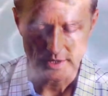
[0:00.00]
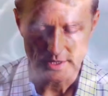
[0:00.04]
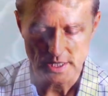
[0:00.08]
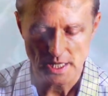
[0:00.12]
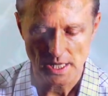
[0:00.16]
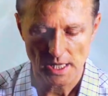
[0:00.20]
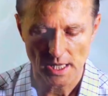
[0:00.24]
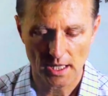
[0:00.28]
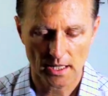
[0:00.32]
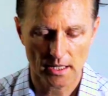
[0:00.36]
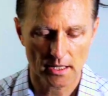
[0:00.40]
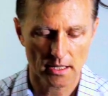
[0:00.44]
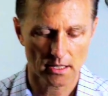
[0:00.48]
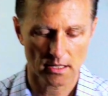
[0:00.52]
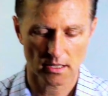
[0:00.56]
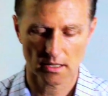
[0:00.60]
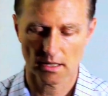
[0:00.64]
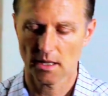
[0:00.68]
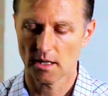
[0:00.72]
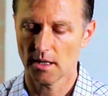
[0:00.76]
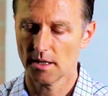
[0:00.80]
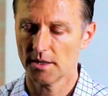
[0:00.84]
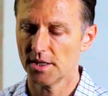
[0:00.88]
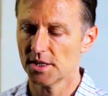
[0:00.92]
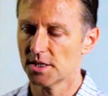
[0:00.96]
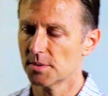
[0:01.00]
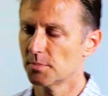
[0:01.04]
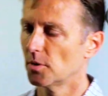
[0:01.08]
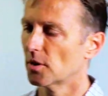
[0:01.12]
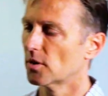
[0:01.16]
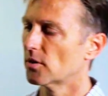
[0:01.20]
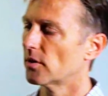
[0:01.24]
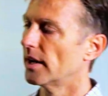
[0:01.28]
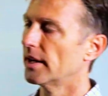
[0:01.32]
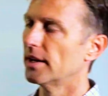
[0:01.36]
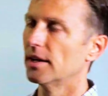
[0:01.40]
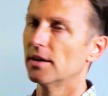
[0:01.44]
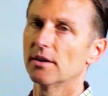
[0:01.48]
we take uh, this
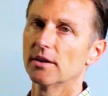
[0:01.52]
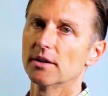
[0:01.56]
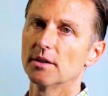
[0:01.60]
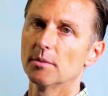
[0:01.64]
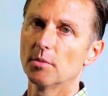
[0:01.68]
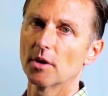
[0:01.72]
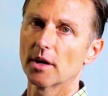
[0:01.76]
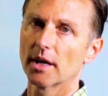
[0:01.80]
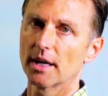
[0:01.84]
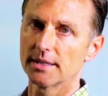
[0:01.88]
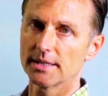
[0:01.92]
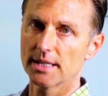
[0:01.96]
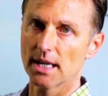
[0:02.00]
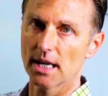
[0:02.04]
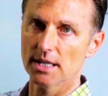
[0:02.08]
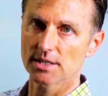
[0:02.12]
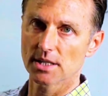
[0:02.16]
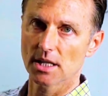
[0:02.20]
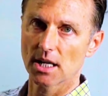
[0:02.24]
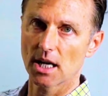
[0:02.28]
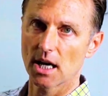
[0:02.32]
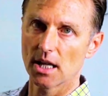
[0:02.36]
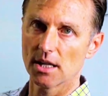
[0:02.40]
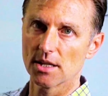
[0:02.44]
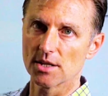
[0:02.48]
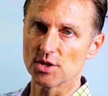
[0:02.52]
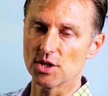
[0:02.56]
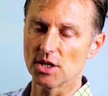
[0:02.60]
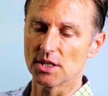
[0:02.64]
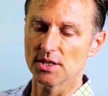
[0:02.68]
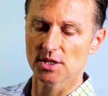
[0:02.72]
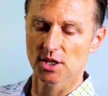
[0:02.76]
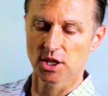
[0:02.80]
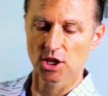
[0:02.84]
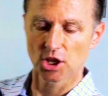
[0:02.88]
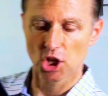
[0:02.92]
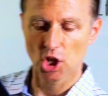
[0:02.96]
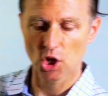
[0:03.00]
book right here, the book on toxicology,
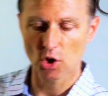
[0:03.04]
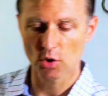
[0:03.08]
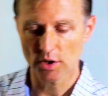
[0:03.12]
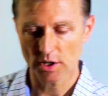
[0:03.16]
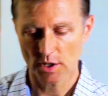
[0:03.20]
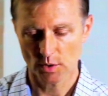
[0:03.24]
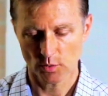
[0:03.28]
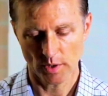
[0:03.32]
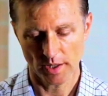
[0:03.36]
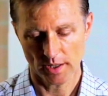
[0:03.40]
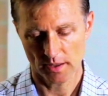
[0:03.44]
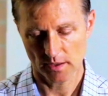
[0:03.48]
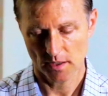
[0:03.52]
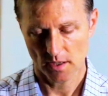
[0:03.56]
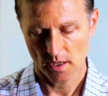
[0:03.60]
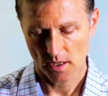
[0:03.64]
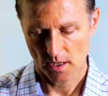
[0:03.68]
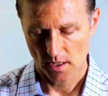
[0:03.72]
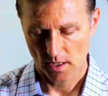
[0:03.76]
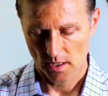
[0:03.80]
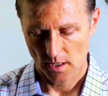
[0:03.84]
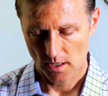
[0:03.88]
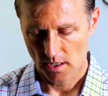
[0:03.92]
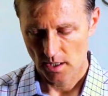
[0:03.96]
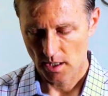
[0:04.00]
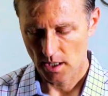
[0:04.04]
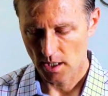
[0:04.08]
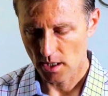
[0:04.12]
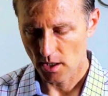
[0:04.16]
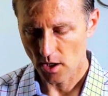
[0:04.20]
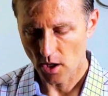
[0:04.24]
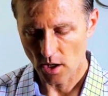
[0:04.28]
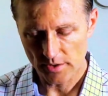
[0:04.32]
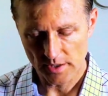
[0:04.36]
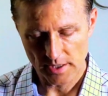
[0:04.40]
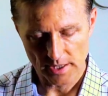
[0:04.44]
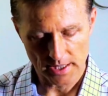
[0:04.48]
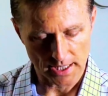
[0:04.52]
it's loaded with uh,
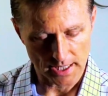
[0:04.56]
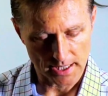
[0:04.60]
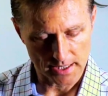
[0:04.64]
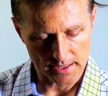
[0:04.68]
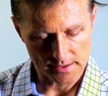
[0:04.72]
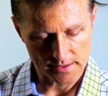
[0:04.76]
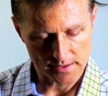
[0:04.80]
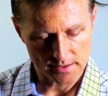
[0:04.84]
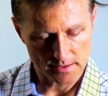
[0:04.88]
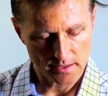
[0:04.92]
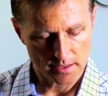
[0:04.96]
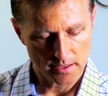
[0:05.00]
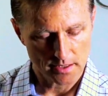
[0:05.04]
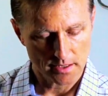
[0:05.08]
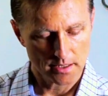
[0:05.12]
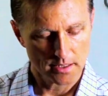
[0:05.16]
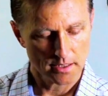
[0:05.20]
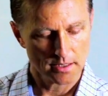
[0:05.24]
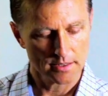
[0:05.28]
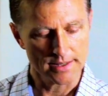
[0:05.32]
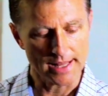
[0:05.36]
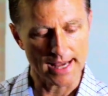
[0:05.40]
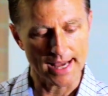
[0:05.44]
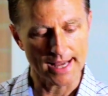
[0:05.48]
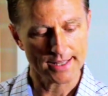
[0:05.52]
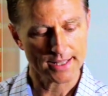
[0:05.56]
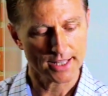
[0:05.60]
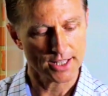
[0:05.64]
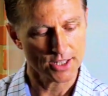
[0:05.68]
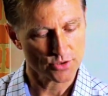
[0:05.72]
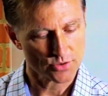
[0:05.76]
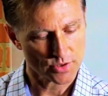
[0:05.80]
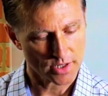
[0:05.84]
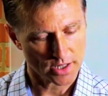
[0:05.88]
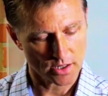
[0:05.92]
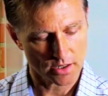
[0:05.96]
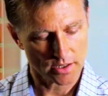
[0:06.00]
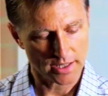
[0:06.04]
all the things that can
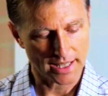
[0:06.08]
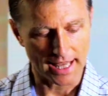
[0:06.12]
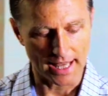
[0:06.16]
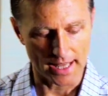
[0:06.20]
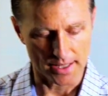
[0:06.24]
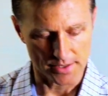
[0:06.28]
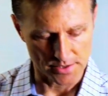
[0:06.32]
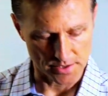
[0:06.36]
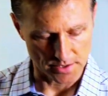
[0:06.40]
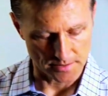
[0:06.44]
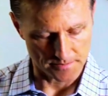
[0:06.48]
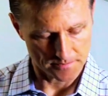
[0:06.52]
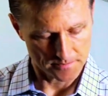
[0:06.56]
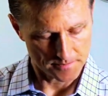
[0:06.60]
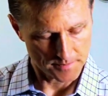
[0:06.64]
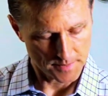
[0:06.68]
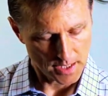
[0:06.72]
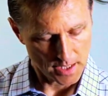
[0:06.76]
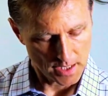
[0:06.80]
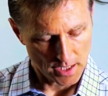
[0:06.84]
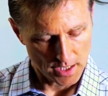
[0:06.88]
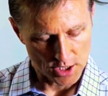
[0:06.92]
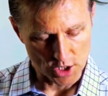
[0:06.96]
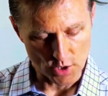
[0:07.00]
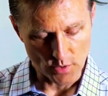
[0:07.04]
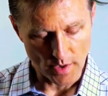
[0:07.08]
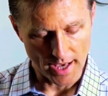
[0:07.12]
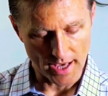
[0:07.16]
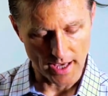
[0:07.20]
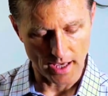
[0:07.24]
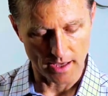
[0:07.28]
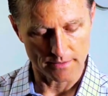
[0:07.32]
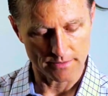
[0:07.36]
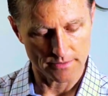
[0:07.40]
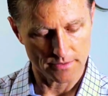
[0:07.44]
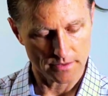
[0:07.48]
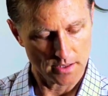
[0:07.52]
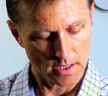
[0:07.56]
trigger cancer. You
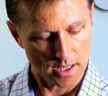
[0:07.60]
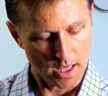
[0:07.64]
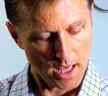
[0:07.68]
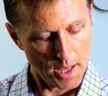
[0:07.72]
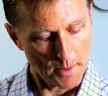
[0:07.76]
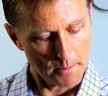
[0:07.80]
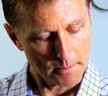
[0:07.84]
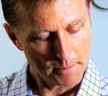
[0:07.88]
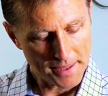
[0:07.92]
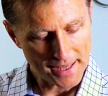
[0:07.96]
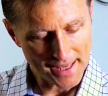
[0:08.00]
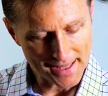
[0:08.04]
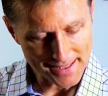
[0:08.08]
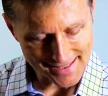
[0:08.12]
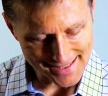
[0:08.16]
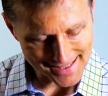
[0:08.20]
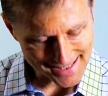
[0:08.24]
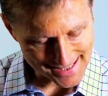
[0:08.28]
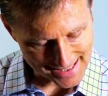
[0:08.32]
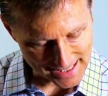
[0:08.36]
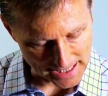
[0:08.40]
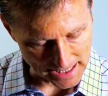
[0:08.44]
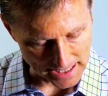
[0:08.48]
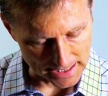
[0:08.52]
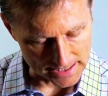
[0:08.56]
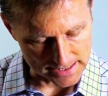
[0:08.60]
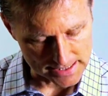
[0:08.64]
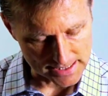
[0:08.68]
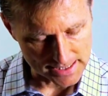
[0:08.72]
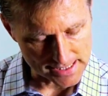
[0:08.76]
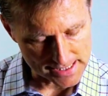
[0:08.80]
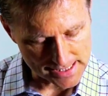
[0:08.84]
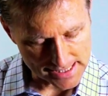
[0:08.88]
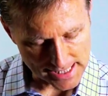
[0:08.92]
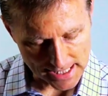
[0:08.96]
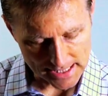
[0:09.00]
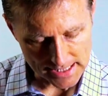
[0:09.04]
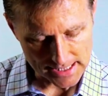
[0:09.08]
have pesticides,
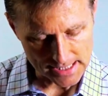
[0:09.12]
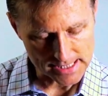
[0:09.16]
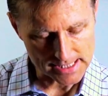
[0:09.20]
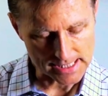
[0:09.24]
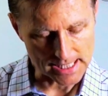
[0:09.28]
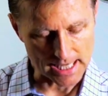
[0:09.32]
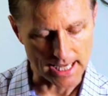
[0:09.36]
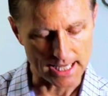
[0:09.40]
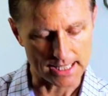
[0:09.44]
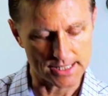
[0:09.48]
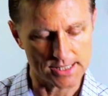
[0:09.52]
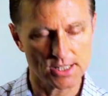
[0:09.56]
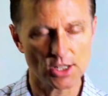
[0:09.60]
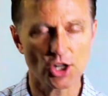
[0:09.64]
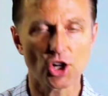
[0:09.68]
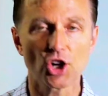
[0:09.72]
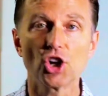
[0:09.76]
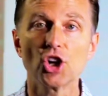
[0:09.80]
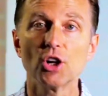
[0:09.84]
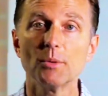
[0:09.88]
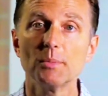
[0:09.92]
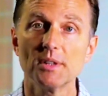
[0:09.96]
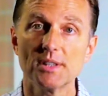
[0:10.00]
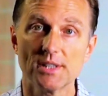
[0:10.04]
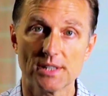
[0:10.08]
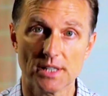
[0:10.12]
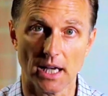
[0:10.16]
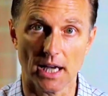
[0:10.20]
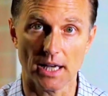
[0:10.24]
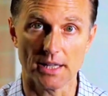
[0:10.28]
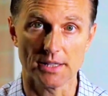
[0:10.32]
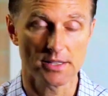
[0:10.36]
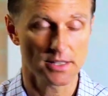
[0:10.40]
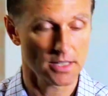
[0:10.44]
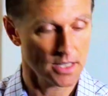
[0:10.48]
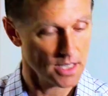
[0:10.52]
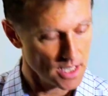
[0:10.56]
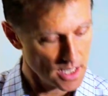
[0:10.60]
insecticides,
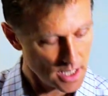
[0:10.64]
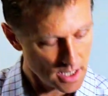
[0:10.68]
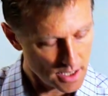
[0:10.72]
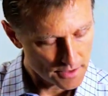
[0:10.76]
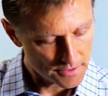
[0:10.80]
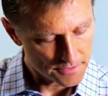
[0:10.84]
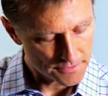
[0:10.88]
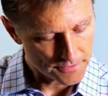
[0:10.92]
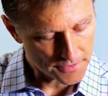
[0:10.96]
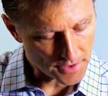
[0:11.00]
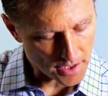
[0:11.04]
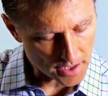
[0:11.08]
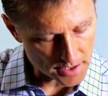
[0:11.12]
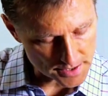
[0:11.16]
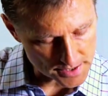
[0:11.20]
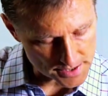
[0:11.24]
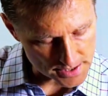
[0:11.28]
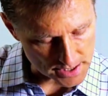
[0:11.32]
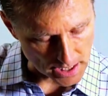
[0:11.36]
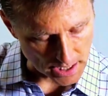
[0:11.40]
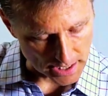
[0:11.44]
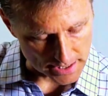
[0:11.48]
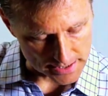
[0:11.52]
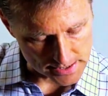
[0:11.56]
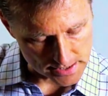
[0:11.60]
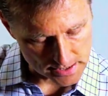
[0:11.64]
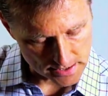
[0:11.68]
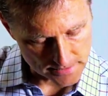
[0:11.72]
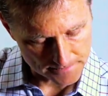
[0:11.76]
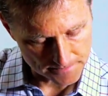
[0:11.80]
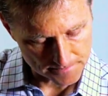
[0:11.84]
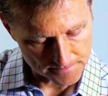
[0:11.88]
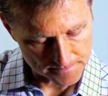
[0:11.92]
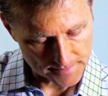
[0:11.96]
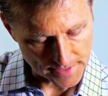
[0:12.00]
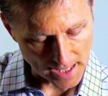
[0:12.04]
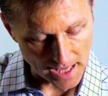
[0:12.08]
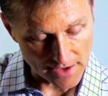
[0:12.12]
herbicides, fungicides,
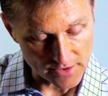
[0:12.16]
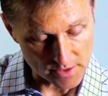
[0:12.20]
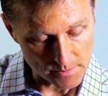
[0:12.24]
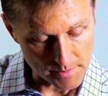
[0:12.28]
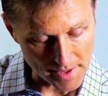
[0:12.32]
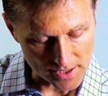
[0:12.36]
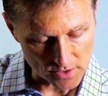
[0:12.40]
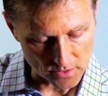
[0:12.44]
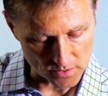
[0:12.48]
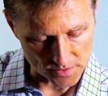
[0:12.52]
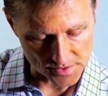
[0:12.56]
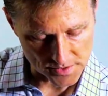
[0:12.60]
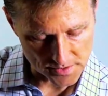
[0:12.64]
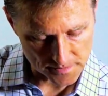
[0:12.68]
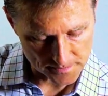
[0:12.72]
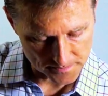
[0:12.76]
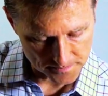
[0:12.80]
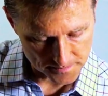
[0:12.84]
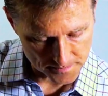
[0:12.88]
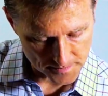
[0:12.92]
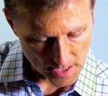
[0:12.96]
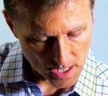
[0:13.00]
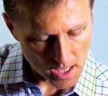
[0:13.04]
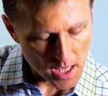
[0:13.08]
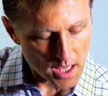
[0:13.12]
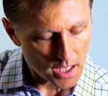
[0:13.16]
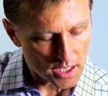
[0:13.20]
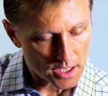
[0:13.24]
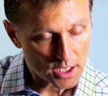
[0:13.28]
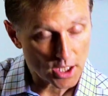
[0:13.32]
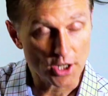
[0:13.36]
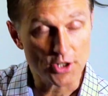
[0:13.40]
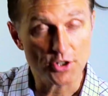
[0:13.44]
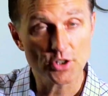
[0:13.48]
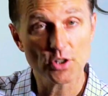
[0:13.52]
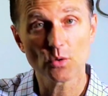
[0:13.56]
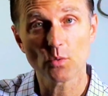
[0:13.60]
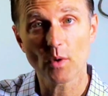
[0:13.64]
heavy metals,
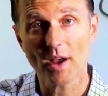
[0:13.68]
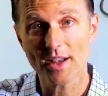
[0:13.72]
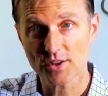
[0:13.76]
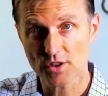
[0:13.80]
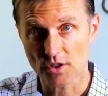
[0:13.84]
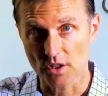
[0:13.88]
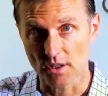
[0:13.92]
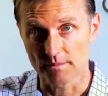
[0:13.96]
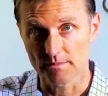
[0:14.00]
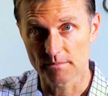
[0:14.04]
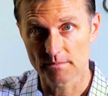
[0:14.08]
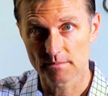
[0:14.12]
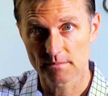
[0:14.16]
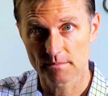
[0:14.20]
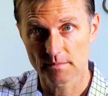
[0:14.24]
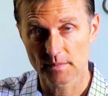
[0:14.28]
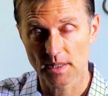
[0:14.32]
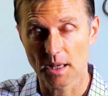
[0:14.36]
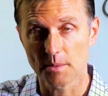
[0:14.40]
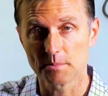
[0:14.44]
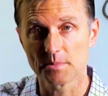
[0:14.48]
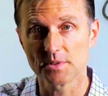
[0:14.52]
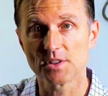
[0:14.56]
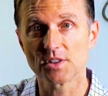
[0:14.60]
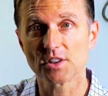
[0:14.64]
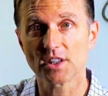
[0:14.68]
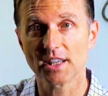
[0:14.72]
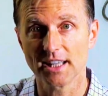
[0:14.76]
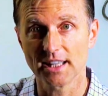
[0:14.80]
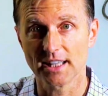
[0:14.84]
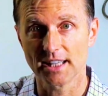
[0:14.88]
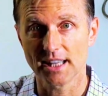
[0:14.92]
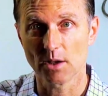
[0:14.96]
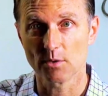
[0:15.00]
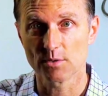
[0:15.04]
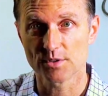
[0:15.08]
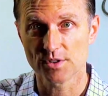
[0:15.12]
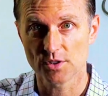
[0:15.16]
country and western. I'm just
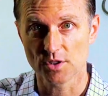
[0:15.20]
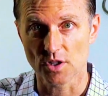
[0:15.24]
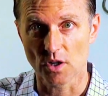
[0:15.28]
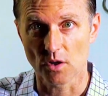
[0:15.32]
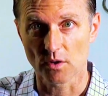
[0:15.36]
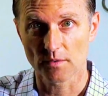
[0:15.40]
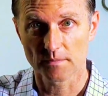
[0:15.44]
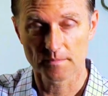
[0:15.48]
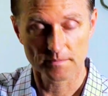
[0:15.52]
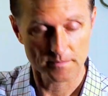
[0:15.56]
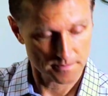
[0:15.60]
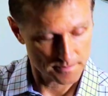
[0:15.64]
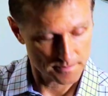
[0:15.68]
kidding, that was a joke.